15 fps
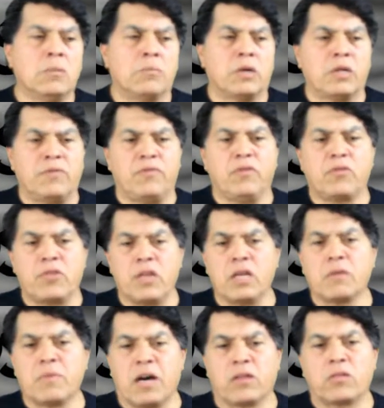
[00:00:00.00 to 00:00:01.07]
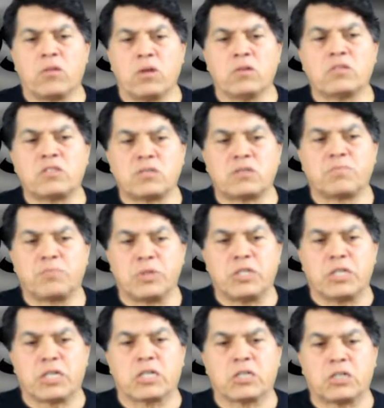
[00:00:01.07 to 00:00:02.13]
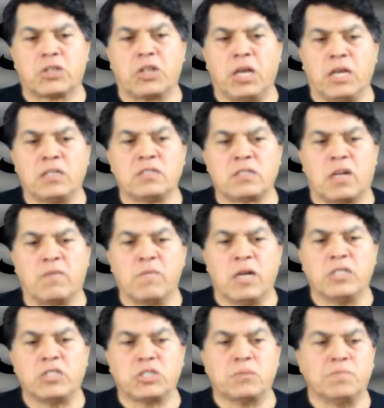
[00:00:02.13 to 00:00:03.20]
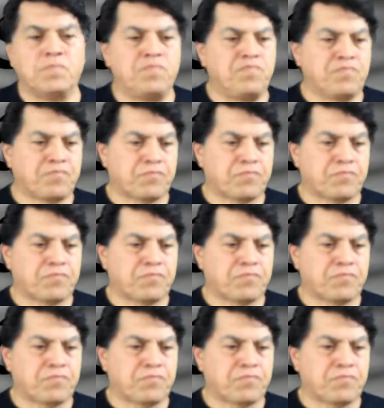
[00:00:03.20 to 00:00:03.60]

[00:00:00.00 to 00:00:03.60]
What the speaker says: But if you think about those particular things that I mentioned,